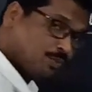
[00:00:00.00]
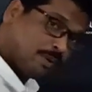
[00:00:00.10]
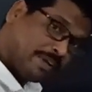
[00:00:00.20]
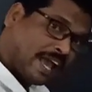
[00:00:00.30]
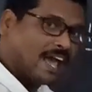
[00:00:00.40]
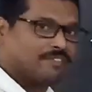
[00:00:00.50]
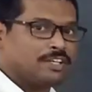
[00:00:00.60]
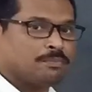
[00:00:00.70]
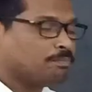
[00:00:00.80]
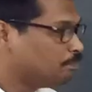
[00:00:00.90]
will be
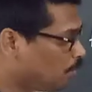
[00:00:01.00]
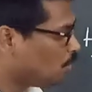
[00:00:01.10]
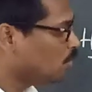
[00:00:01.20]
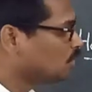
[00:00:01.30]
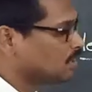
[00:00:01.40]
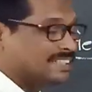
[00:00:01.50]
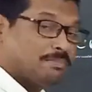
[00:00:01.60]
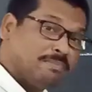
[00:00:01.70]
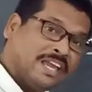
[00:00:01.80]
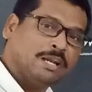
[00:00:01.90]
having both the
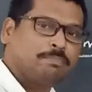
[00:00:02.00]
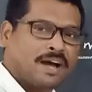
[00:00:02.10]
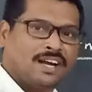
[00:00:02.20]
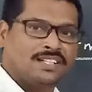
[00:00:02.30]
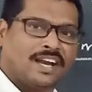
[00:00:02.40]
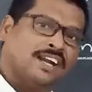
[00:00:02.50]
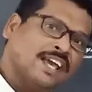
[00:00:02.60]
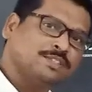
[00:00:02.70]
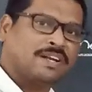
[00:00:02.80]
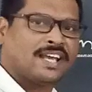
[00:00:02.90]
male part and
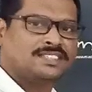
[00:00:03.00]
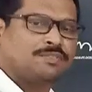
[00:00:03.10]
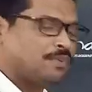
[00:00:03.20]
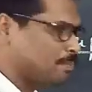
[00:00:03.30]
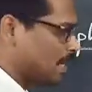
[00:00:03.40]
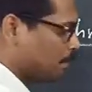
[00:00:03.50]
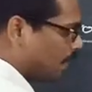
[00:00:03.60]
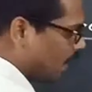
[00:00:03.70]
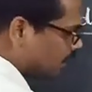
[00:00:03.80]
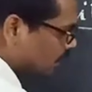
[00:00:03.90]
as well as the female
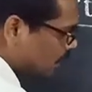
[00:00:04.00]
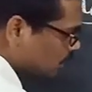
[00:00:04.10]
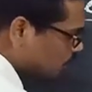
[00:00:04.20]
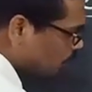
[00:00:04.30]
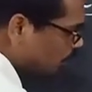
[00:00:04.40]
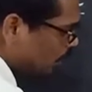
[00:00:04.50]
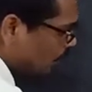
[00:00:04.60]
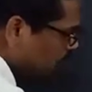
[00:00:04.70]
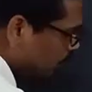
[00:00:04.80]
part. So